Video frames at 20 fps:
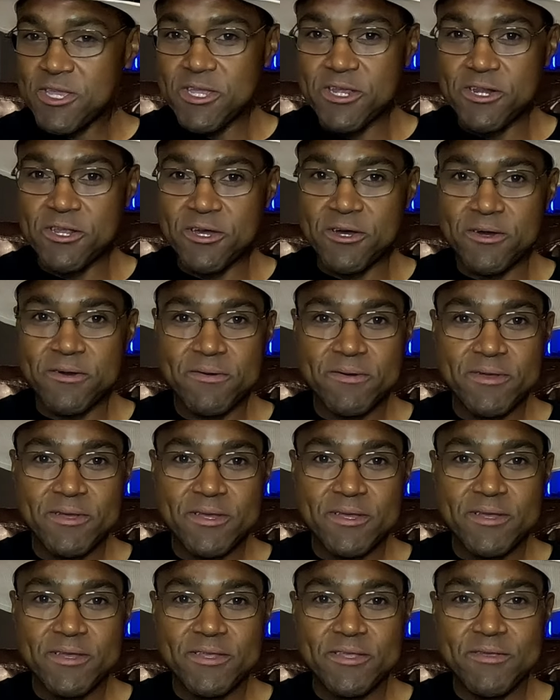you know?
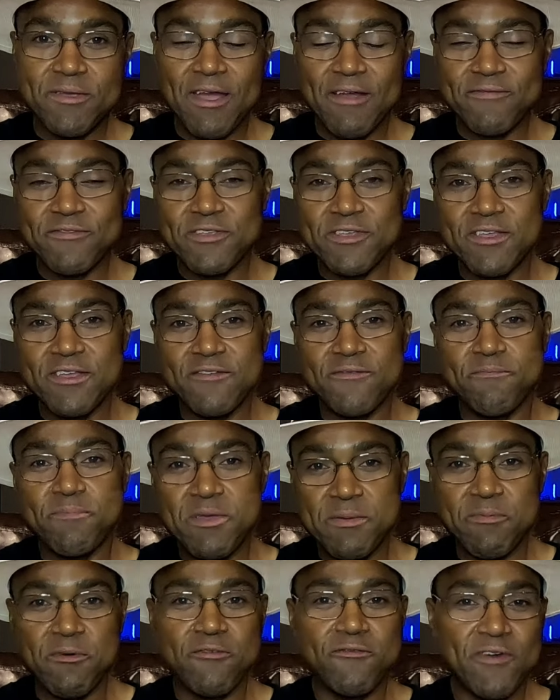You have to give
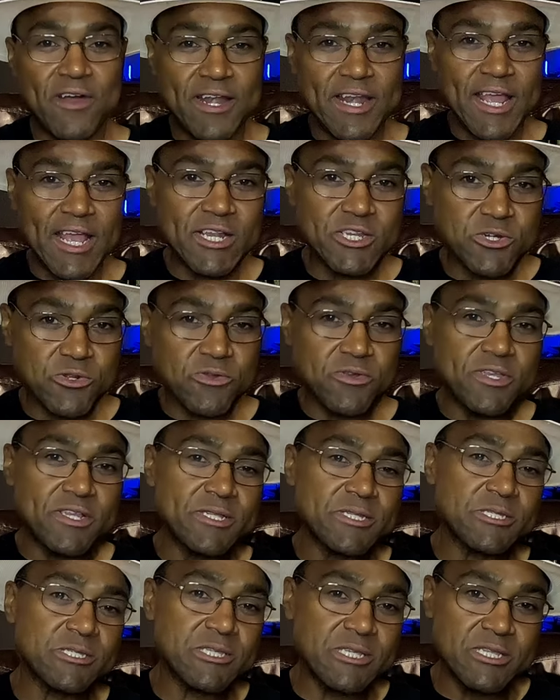people financial
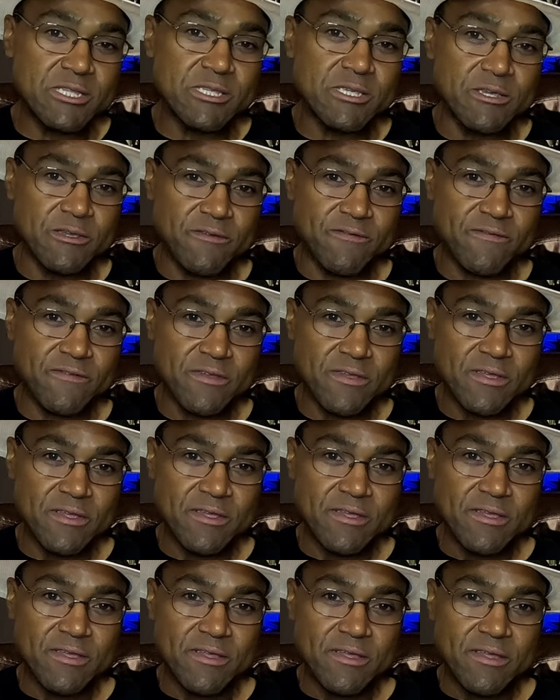incentive.
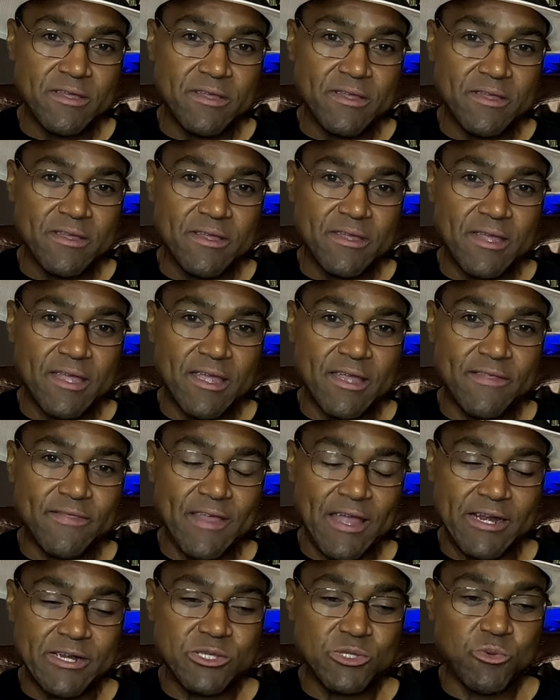
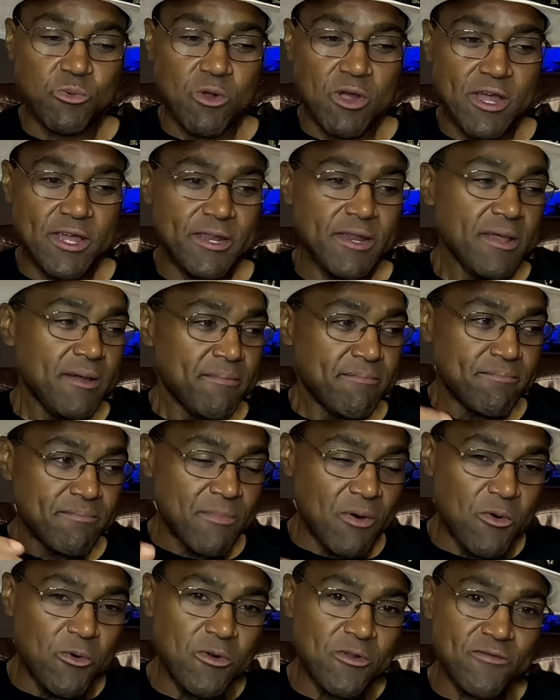And that is what
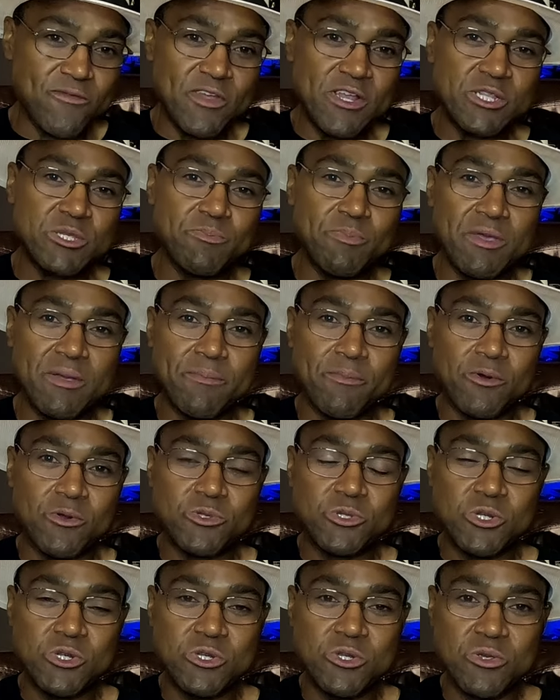motivates
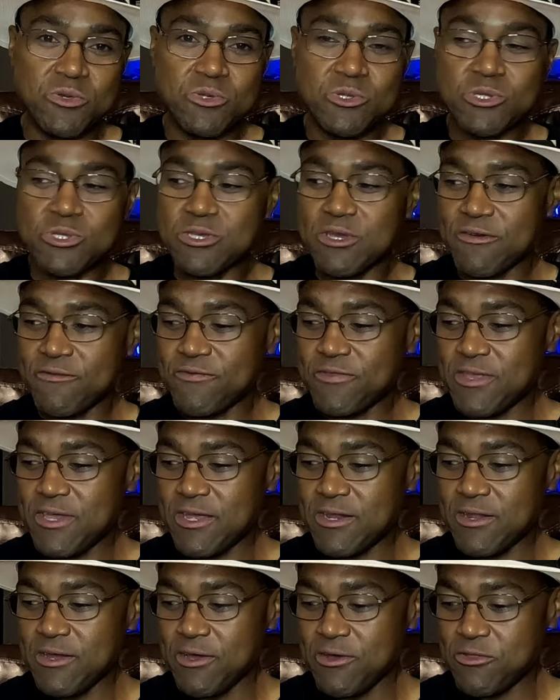people to do stuff
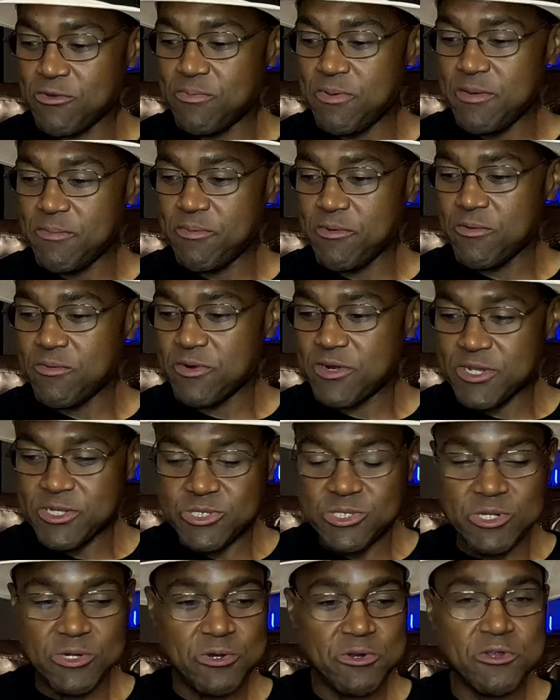that other people would
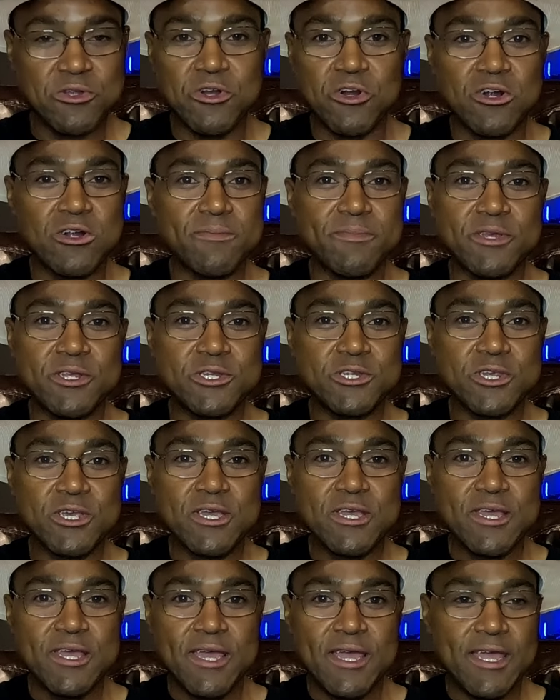consider garbage.
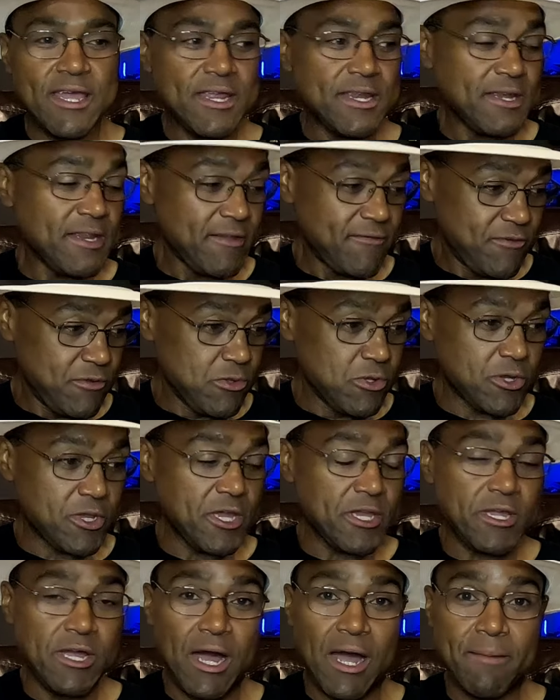And if you
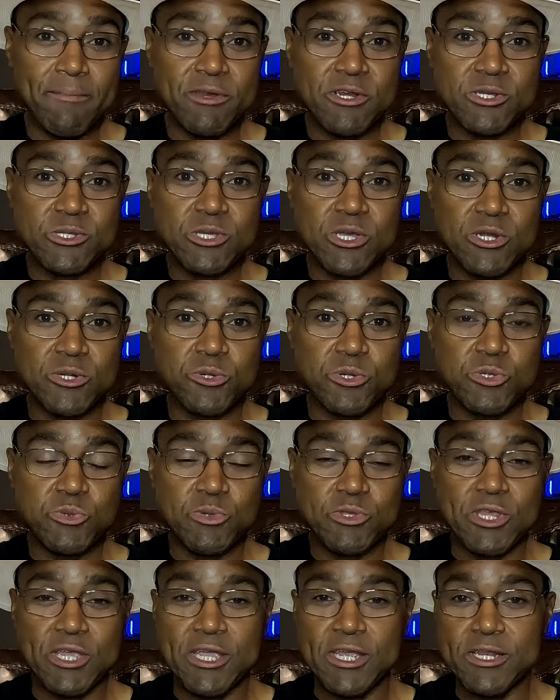look at communist
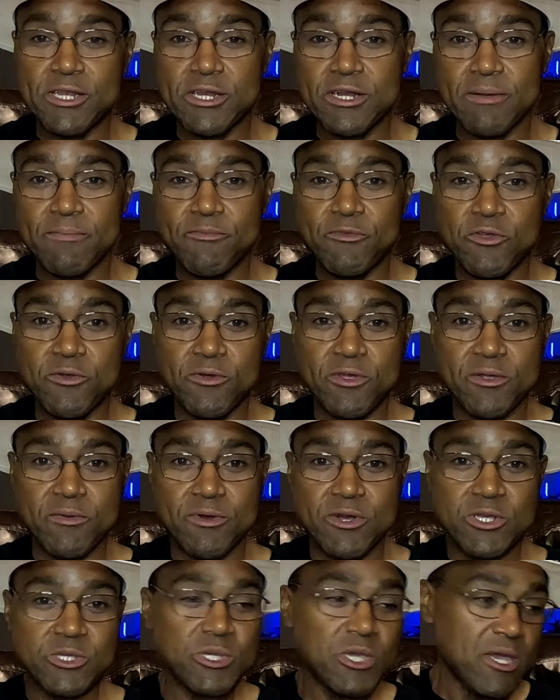countries, what they ended up
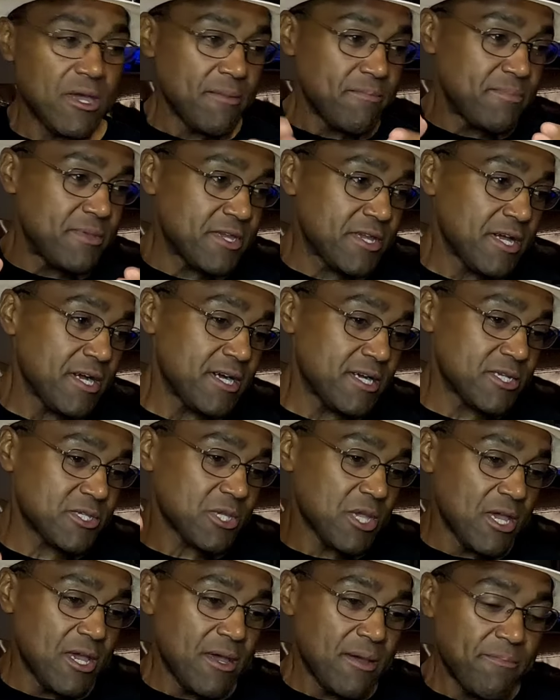doing was,
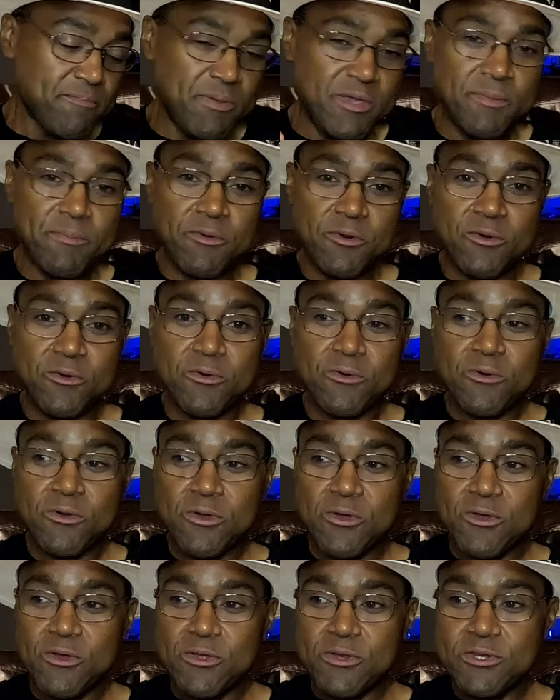because
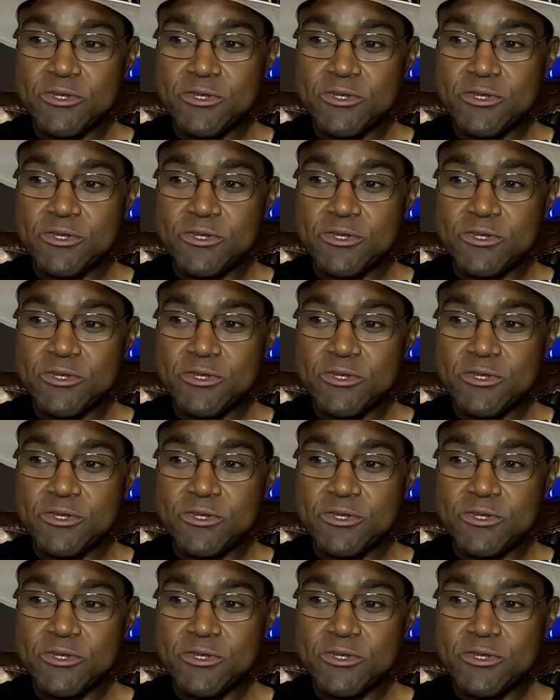people